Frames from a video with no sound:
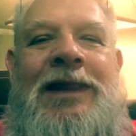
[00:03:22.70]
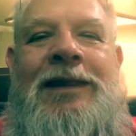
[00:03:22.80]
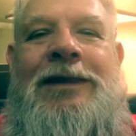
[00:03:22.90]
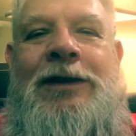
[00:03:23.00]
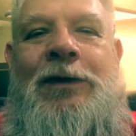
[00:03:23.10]

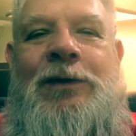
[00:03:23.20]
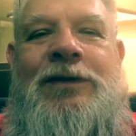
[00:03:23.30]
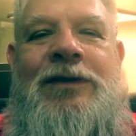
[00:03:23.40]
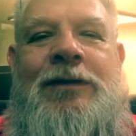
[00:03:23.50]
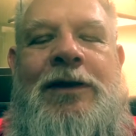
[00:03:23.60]
you know,
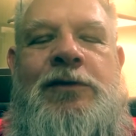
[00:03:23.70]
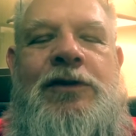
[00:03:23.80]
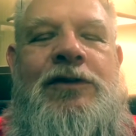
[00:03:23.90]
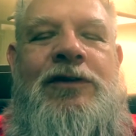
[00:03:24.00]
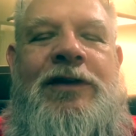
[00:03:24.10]
sometimes
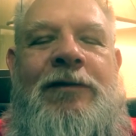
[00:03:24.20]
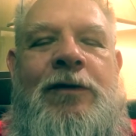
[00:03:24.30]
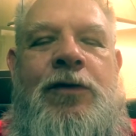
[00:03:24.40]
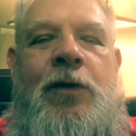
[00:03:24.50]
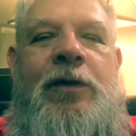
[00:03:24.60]
you just have
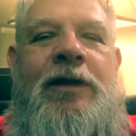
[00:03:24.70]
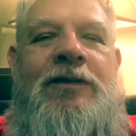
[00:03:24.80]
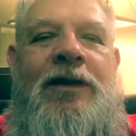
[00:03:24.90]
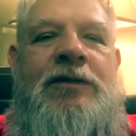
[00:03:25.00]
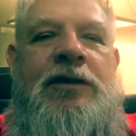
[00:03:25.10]
to throw
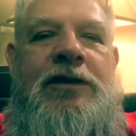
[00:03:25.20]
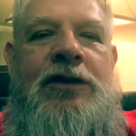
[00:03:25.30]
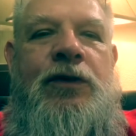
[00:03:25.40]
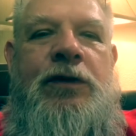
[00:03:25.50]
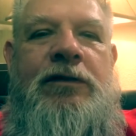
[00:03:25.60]
things out to the
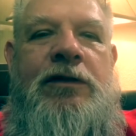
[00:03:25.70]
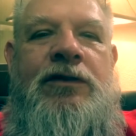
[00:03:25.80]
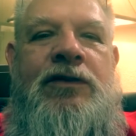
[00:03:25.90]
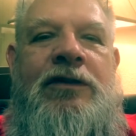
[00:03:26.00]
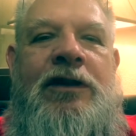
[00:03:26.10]

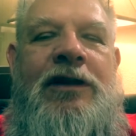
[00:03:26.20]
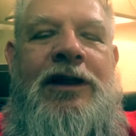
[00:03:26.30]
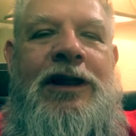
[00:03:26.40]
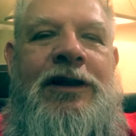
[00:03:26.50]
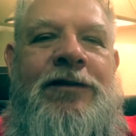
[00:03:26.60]
universe,
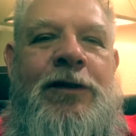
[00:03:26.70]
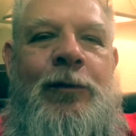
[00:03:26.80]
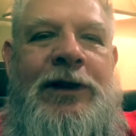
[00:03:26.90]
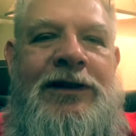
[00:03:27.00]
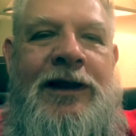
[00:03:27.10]
and if they're
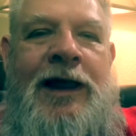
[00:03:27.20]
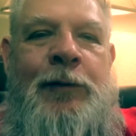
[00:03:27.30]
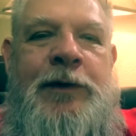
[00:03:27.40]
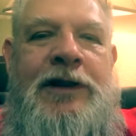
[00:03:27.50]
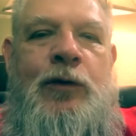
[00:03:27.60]
meant to
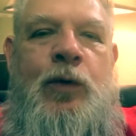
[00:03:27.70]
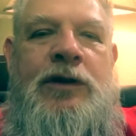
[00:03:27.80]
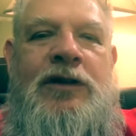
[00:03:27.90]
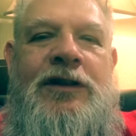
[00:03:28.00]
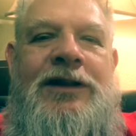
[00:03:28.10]
happen, they
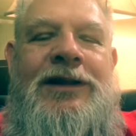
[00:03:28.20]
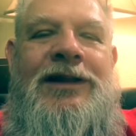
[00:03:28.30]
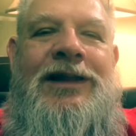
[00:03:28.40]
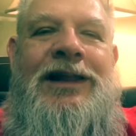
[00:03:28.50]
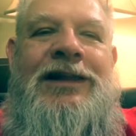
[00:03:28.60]
will.
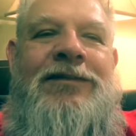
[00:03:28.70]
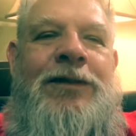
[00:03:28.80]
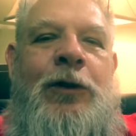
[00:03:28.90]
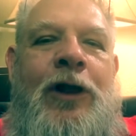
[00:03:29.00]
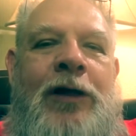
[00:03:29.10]
And if
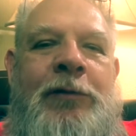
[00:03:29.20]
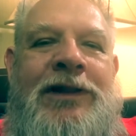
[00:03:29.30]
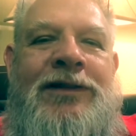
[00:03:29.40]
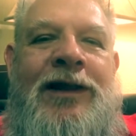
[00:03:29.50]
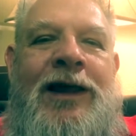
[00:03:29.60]
they're not
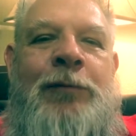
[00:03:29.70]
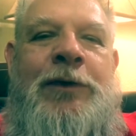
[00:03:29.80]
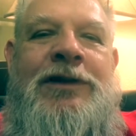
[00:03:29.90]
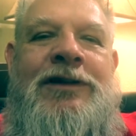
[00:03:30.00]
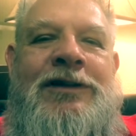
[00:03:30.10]
meant to
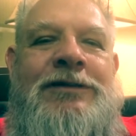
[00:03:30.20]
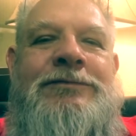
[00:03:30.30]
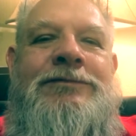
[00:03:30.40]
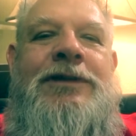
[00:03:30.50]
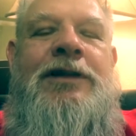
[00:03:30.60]
happen,
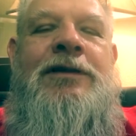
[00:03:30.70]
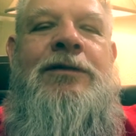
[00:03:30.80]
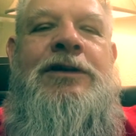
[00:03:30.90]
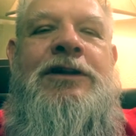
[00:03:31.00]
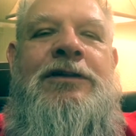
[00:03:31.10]

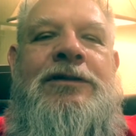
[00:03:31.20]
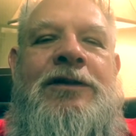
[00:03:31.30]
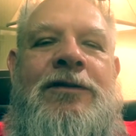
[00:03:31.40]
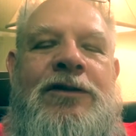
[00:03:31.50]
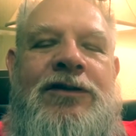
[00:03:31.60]
well,
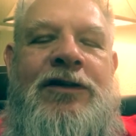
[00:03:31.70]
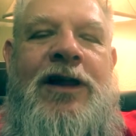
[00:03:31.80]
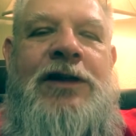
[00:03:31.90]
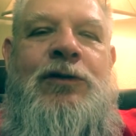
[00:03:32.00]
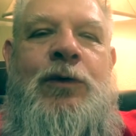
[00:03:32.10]
you just
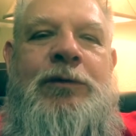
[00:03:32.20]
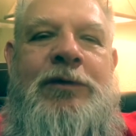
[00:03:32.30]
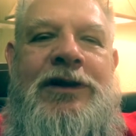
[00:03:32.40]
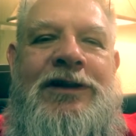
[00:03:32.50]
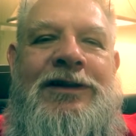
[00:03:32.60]
got to
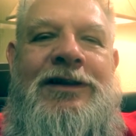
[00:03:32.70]
admit it.